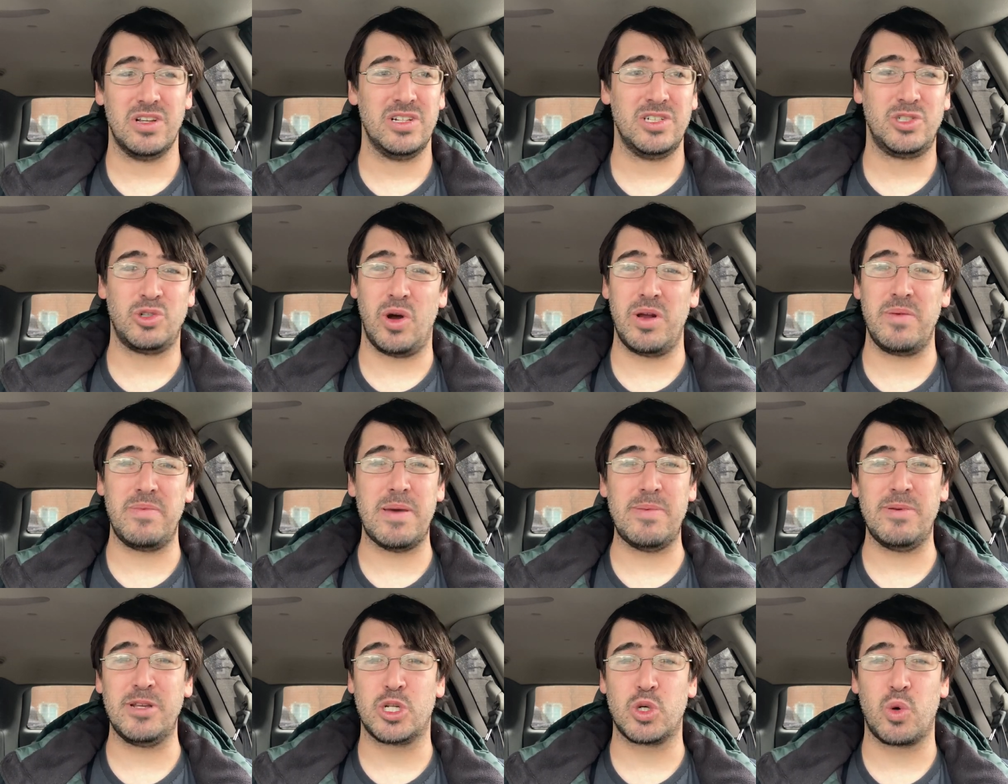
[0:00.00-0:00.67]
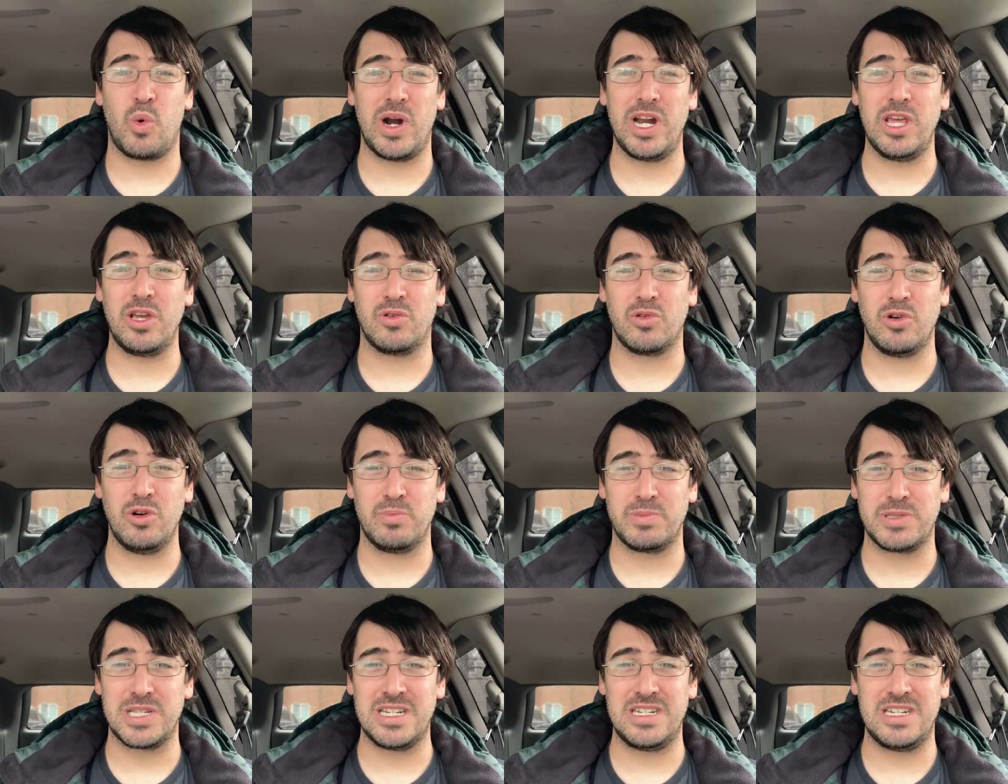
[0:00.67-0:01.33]
join maybe 20
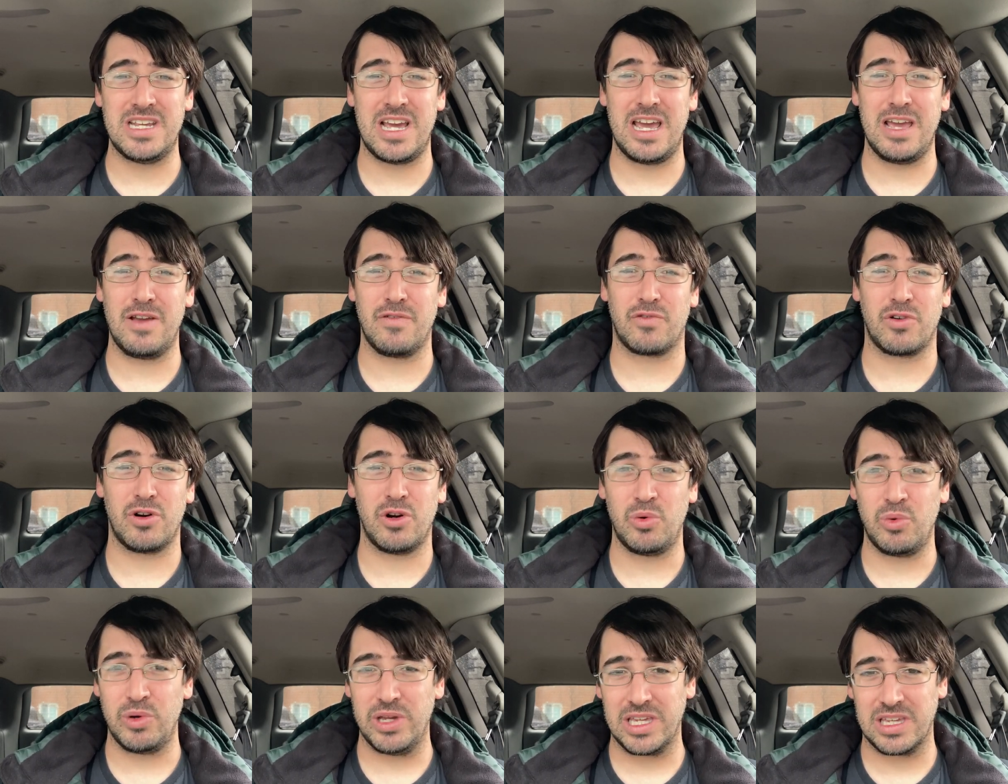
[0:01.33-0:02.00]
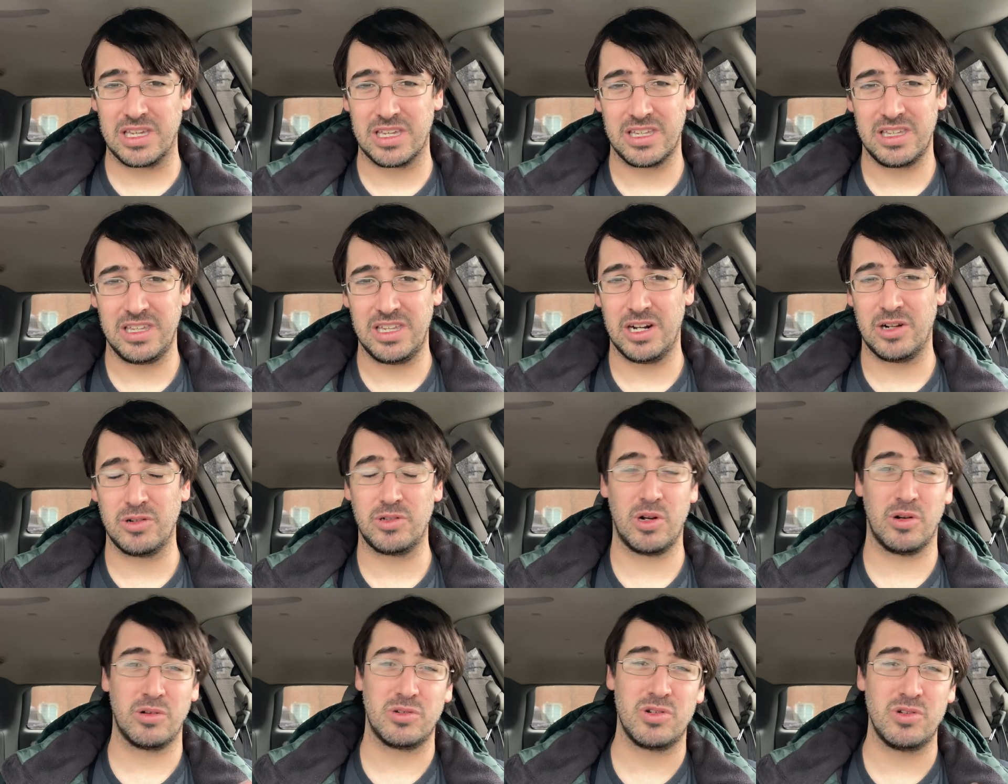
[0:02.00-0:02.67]
groups a day for a week.
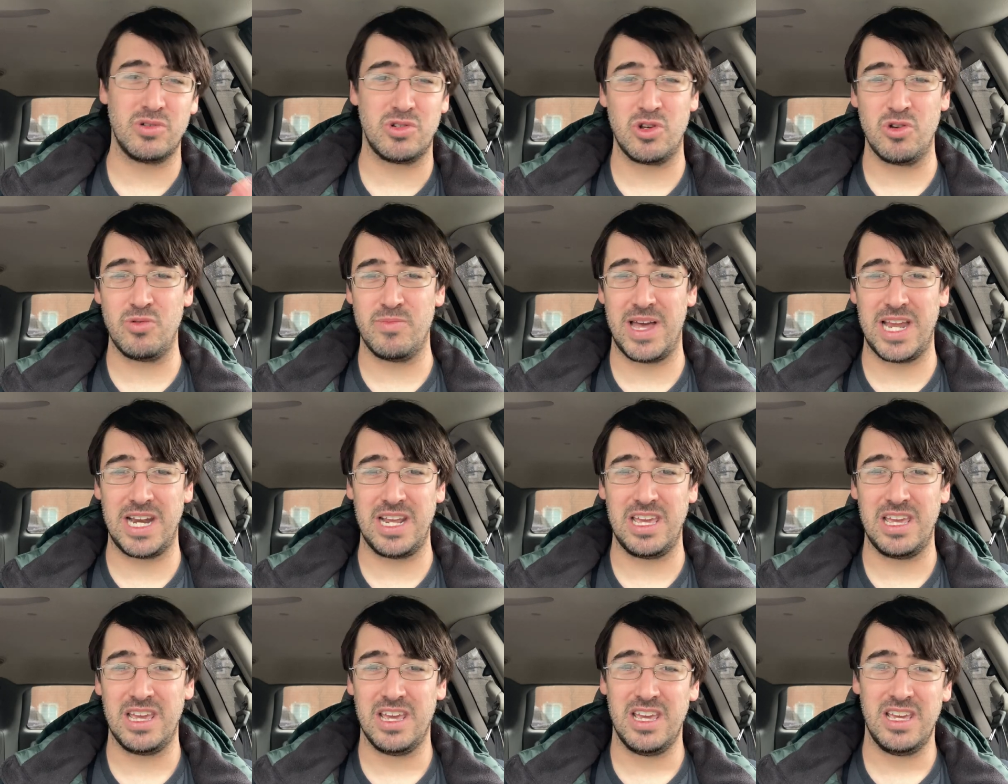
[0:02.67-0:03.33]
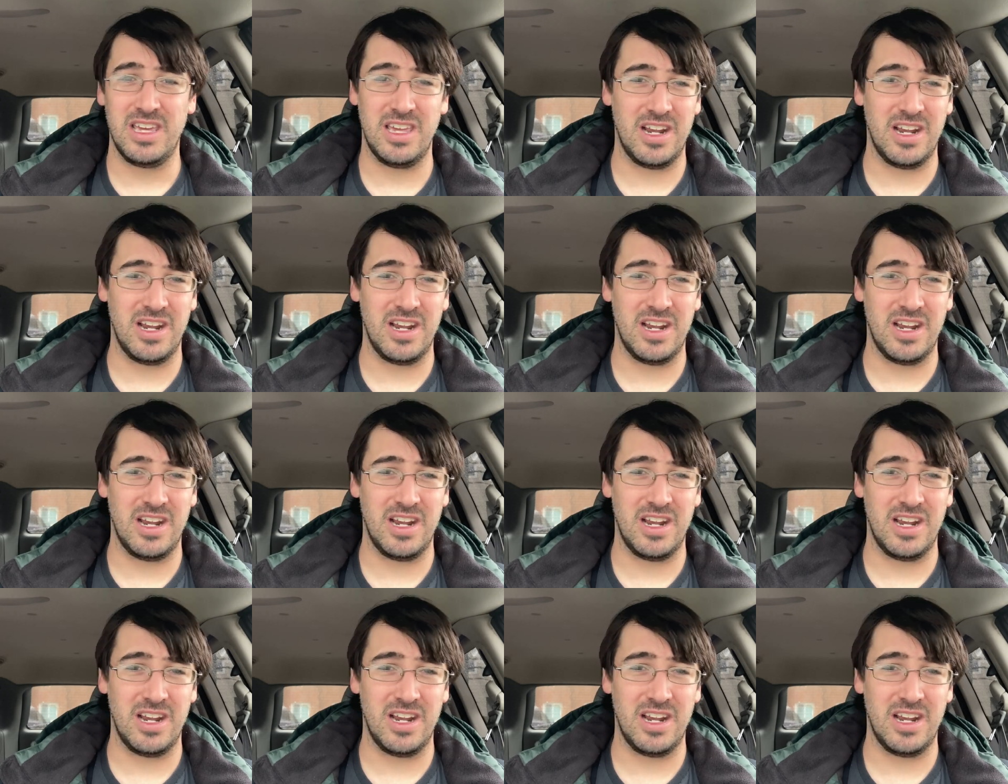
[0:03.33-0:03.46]
Don't do too many.